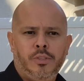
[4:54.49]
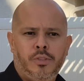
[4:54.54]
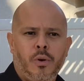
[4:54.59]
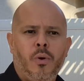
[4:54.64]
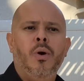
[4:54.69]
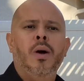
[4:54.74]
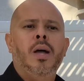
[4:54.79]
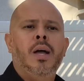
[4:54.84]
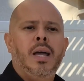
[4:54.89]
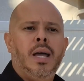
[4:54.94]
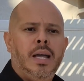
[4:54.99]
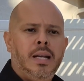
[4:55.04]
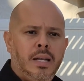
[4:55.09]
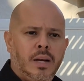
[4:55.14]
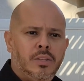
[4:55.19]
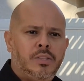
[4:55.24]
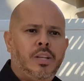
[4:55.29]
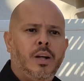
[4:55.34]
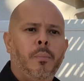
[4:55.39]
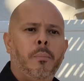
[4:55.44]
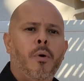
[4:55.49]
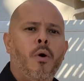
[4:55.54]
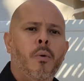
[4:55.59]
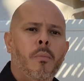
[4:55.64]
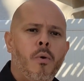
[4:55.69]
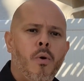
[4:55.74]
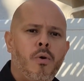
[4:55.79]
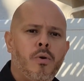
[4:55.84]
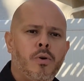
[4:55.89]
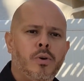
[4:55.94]
So it does help
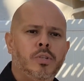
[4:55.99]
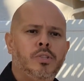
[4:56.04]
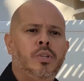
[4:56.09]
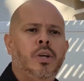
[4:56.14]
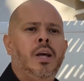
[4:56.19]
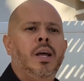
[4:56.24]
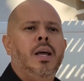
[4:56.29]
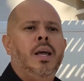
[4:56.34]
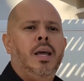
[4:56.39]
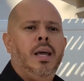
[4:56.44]
homeowners.